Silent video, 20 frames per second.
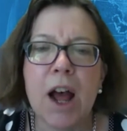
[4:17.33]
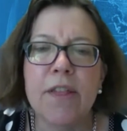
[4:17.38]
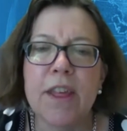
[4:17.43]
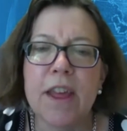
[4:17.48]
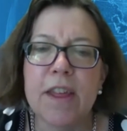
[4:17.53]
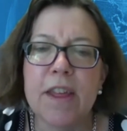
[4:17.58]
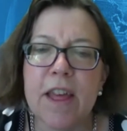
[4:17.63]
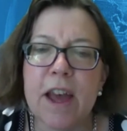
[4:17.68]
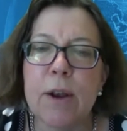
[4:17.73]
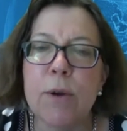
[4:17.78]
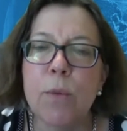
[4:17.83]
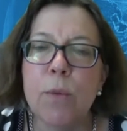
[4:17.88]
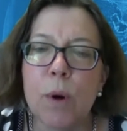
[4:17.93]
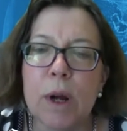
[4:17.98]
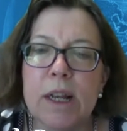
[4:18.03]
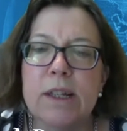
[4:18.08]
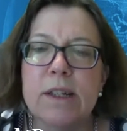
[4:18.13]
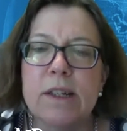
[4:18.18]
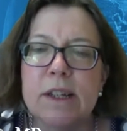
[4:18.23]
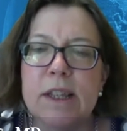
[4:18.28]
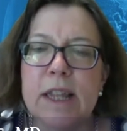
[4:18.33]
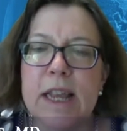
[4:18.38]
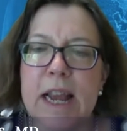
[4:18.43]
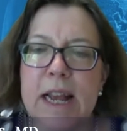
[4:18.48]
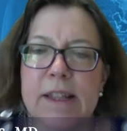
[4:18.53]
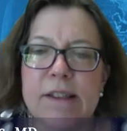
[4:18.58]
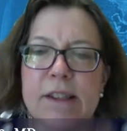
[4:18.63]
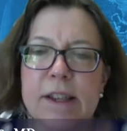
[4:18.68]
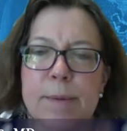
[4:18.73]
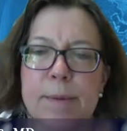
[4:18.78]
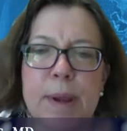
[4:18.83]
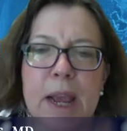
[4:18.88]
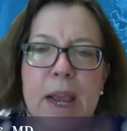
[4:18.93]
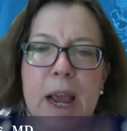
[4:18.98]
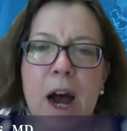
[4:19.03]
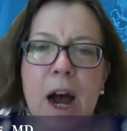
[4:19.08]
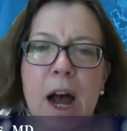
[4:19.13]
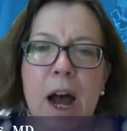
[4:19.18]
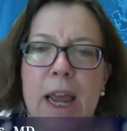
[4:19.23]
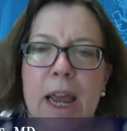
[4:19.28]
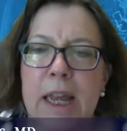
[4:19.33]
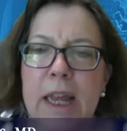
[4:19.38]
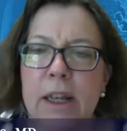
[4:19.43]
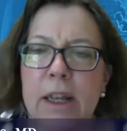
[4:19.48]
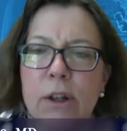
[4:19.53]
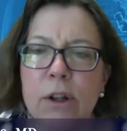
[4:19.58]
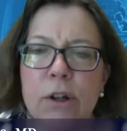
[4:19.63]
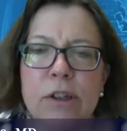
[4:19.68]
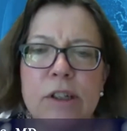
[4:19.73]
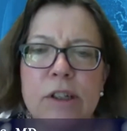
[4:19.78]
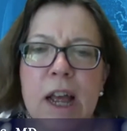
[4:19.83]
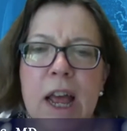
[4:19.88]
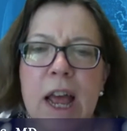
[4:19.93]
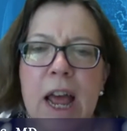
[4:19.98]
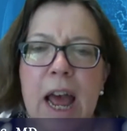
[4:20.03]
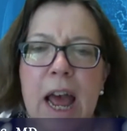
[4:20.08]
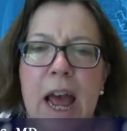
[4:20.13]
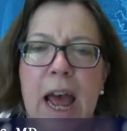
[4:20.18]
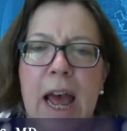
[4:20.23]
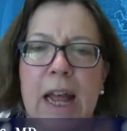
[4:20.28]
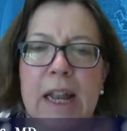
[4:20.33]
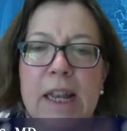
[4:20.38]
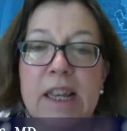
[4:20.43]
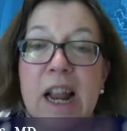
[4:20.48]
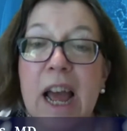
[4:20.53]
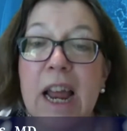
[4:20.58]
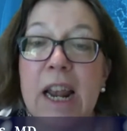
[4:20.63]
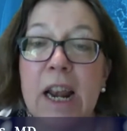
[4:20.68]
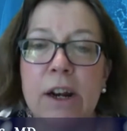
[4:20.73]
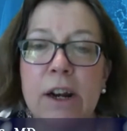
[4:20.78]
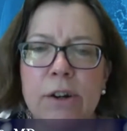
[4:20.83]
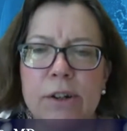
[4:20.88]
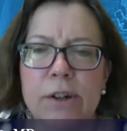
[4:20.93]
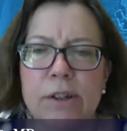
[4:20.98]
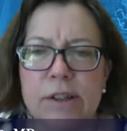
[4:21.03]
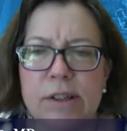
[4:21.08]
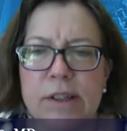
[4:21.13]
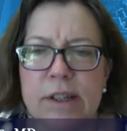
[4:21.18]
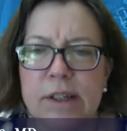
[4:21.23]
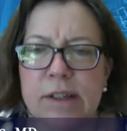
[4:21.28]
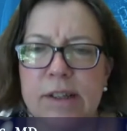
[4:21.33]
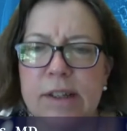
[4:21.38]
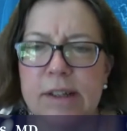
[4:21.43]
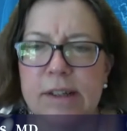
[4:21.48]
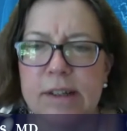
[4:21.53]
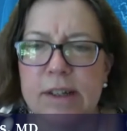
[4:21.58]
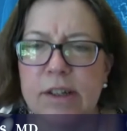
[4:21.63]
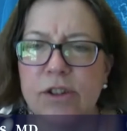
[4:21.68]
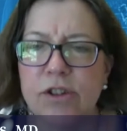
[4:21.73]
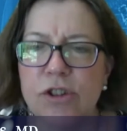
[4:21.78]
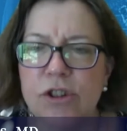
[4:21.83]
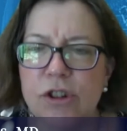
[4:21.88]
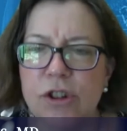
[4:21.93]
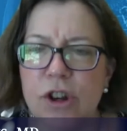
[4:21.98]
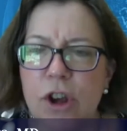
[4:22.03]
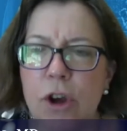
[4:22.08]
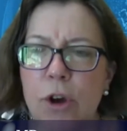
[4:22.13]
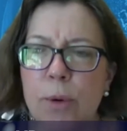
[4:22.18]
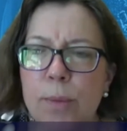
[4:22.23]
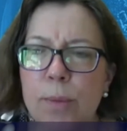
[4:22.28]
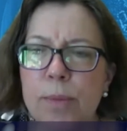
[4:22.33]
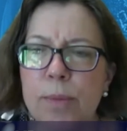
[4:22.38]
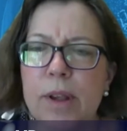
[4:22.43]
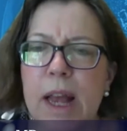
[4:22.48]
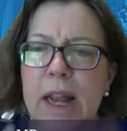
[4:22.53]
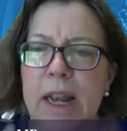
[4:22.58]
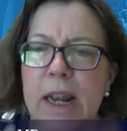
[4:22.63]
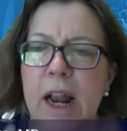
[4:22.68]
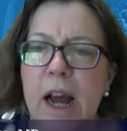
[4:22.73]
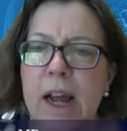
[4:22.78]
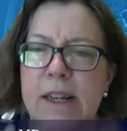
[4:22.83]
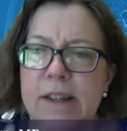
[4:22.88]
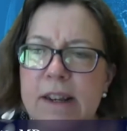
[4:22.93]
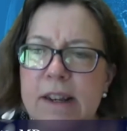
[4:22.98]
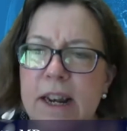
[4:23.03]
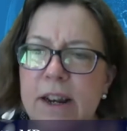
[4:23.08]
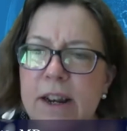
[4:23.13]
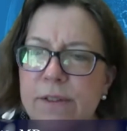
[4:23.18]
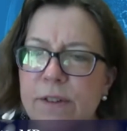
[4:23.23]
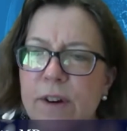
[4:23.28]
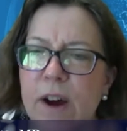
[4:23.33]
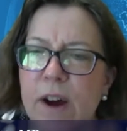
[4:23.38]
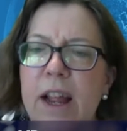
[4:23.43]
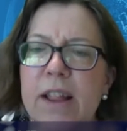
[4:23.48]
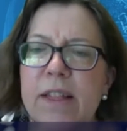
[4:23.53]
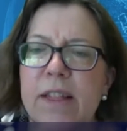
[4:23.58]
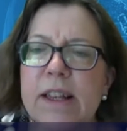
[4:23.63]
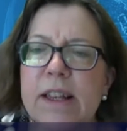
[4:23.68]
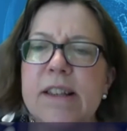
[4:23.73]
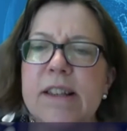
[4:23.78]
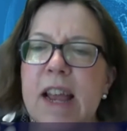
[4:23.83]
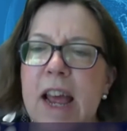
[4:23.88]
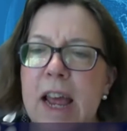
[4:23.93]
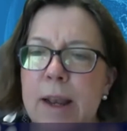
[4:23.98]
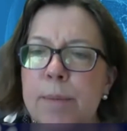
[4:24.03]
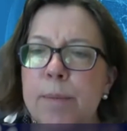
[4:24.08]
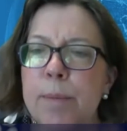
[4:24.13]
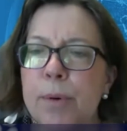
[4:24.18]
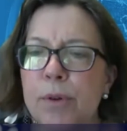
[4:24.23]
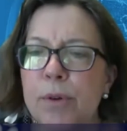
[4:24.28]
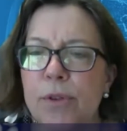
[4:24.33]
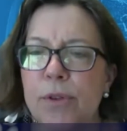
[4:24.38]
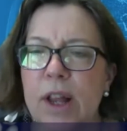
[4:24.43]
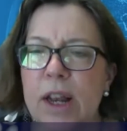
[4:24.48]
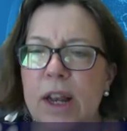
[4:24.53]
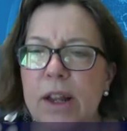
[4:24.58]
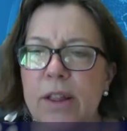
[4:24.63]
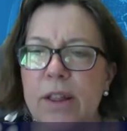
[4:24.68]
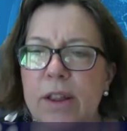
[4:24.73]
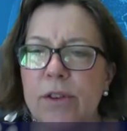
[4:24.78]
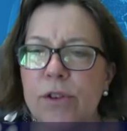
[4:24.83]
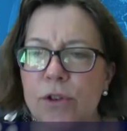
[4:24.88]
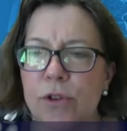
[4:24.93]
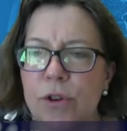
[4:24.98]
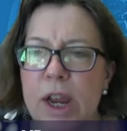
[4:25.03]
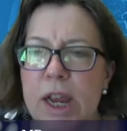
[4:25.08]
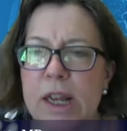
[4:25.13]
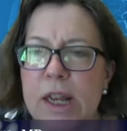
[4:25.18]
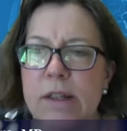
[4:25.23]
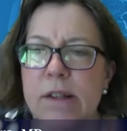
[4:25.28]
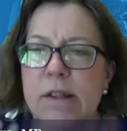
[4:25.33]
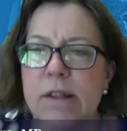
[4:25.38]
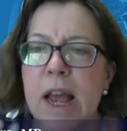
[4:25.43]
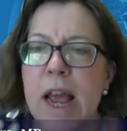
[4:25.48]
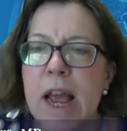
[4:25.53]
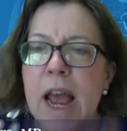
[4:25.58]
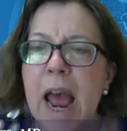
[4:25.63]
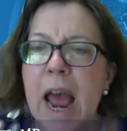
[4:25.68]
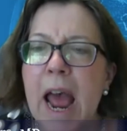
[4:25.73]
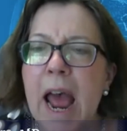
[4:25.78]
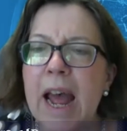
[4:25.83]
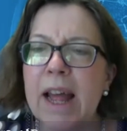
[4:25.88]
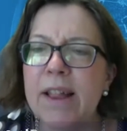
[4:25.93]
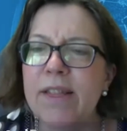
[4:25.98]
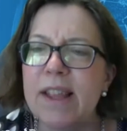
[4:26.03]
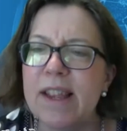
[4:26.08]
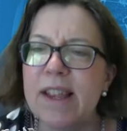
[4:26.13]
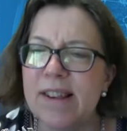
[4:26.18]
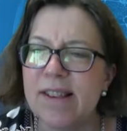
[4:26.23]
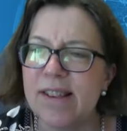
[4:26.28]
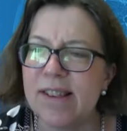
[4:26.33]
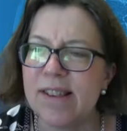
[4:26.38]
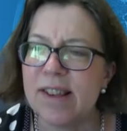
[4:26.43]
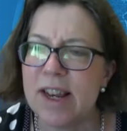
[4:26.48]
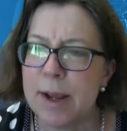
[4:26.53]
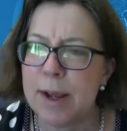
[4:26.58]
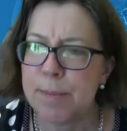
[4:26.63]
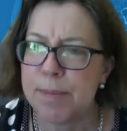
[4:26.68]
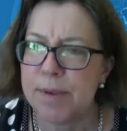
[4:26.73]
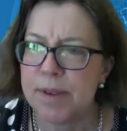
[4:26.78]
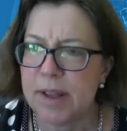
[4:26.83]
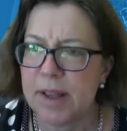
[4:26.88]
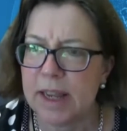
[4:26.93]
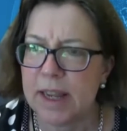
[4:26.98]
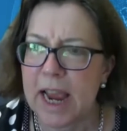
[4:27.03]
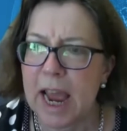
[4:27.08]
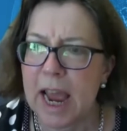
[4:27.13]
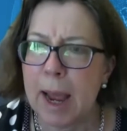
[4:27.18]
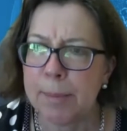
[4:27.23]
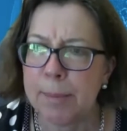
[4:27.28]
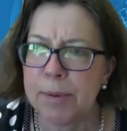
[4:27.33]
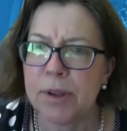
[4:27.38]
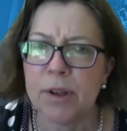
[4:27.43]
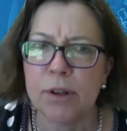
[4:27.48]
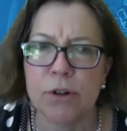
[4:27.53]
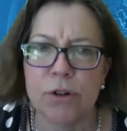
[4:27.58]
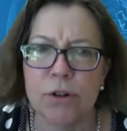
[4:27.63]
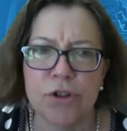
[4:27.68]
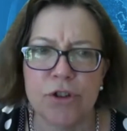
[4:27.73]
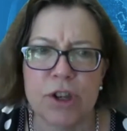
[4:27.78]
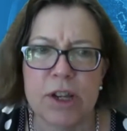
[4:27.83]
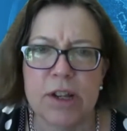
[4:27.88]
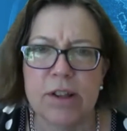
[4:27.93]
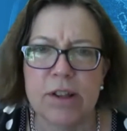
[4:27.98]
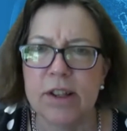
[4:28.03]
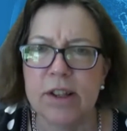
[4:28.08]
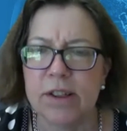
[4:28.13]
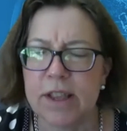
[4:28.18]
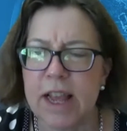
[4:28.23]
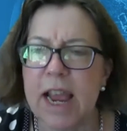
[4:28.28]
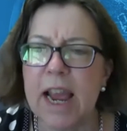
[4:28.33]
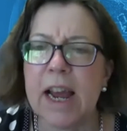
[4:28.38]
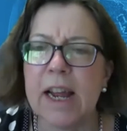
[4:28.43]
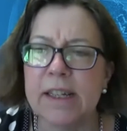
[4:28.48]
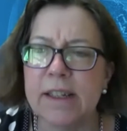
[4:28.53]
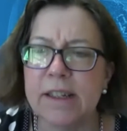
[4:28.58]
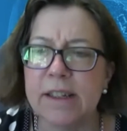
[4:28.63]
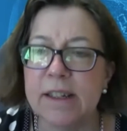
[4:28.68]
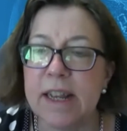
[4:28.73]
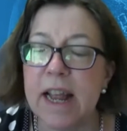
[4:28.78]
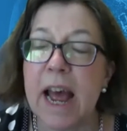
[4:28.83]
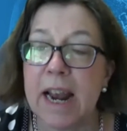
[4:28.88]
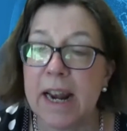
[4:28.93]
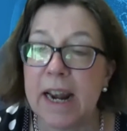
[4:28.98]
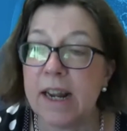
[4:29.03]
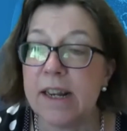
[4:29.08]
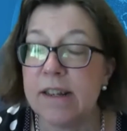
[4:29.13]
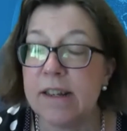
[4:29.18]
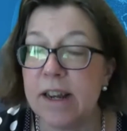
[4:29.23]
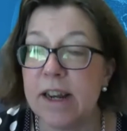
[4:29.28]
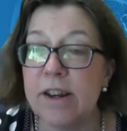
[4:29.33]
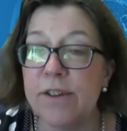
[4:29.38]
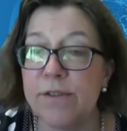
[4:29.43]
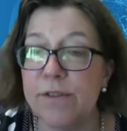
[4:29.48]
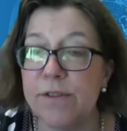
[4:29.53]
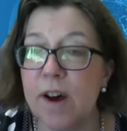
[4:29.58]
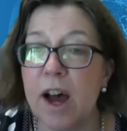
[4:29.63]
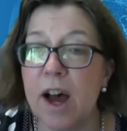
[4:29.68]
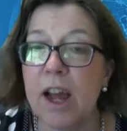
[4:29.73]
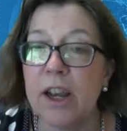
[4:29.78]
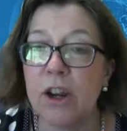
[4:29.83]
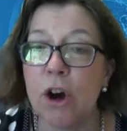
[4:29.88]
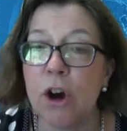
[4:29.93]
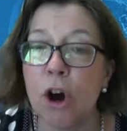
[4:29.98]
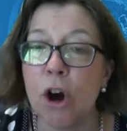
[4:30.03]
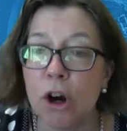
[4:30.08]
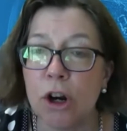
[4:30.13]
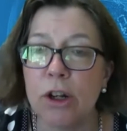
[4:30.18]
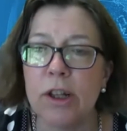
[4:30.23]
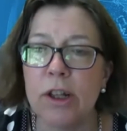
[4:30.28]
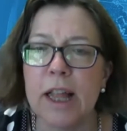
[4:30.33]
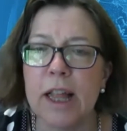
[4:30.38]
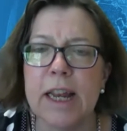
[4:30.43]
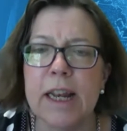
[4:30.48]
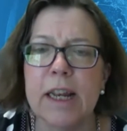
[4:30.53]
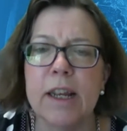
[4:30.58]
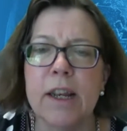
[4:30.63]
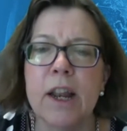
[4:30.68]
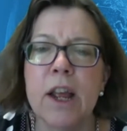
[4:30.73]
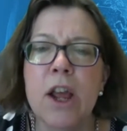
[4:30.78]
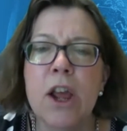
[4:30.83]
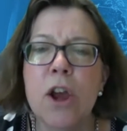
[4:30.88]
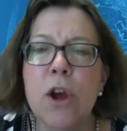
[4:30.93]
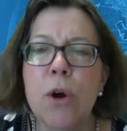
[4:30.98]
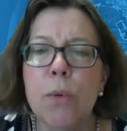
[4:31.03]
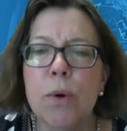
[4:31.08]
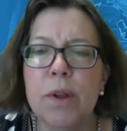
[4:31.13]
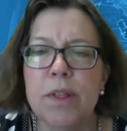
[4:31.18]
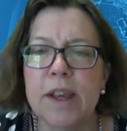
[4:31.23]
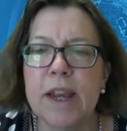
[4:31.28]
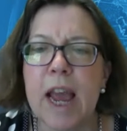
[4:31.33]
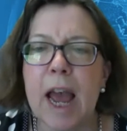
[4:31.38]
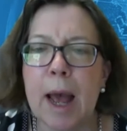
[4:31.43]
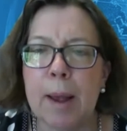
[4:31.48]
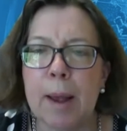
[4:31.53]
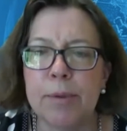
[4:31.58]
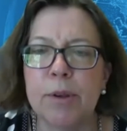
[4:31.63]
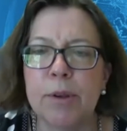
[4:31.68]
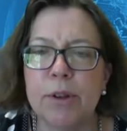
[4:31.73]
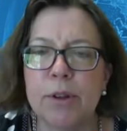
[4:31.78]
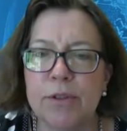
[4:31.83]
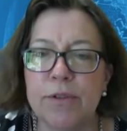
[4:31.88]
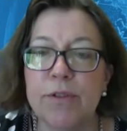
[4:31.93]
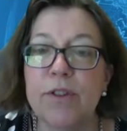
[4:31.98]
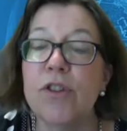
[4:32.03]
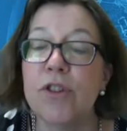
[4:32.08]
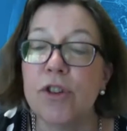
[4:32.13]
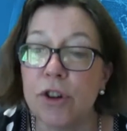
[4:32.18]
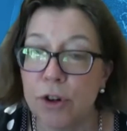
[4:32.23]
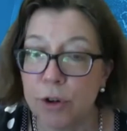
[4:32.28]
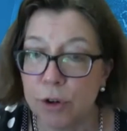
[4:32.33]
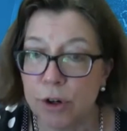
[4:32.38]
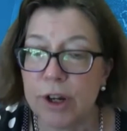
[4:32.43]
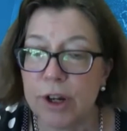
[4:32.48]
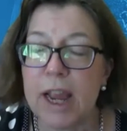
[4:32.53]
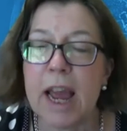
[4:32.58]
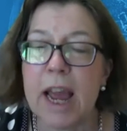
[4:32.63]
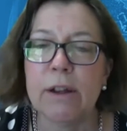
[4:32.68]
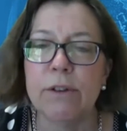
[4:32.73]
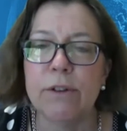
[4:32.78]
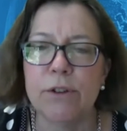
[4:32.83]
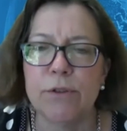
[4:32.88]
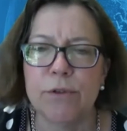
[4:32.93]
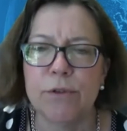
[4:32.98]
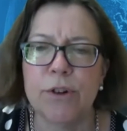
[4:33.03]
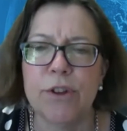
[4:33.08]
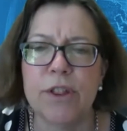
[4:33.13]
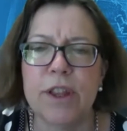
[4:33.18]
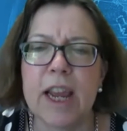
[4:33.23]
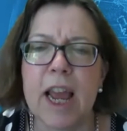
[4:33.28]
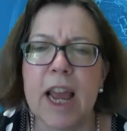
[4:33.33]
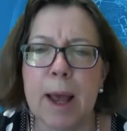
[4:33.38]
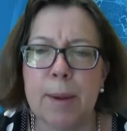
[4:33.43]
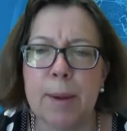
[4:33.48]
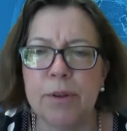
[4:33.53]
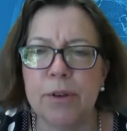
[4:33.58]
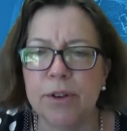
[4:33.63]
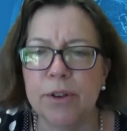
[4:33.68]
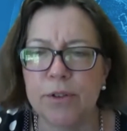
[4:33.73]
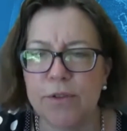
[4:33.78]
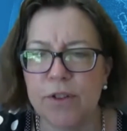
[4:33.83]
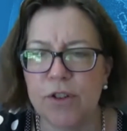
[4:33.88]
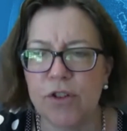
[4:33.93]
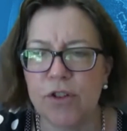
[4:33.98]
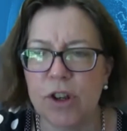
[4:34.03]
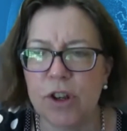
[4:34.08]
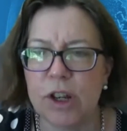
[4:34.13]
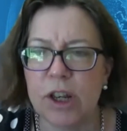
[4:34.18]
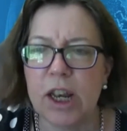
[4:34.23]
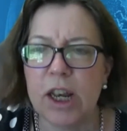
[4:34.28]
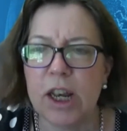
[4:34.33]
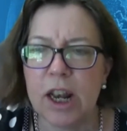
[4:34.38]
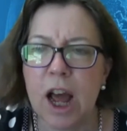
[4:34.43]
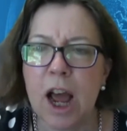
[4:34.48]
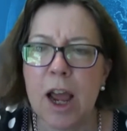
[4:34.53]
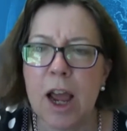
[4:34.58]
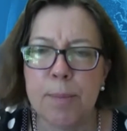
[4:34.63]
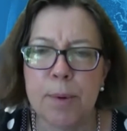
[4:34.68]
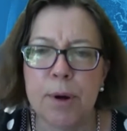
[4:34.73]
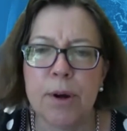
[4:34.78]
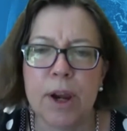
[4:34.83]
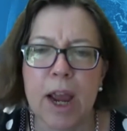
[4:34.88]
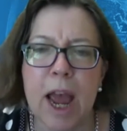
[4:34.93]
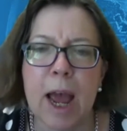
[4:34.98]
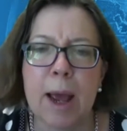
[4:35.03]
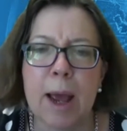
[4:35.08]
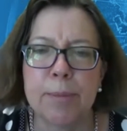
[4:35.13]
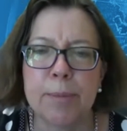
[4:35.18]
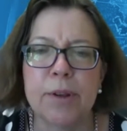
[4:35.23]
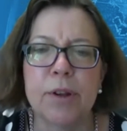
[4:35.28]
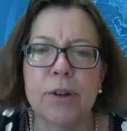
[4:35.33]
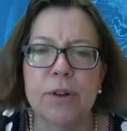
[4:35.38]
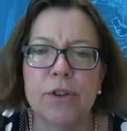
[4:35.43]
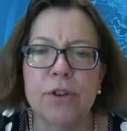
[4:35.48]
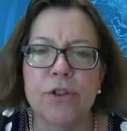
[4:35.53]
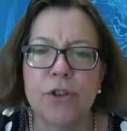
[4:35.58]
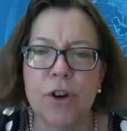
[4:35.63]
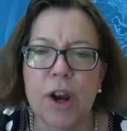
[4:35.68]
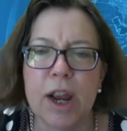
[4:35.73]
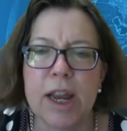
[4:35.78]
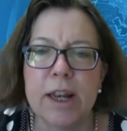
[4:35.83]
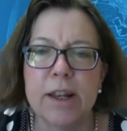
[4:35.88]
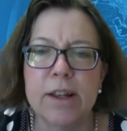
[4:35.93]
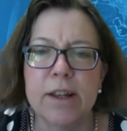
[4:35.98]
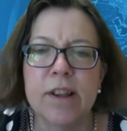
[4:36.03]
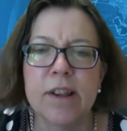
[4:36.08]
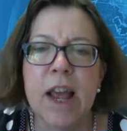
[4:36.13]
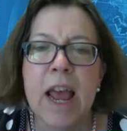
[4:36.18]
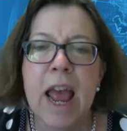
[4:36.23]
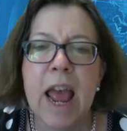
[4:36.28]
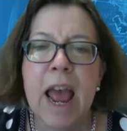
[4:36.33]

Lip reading: They then went to the NCBI and looked at 966 genomes and identified that 10% of the strains had these SNPs in the capsular genes that they had identified correlated with the capsule deficient or accounted for the capsule deficient and hypercapsular strains.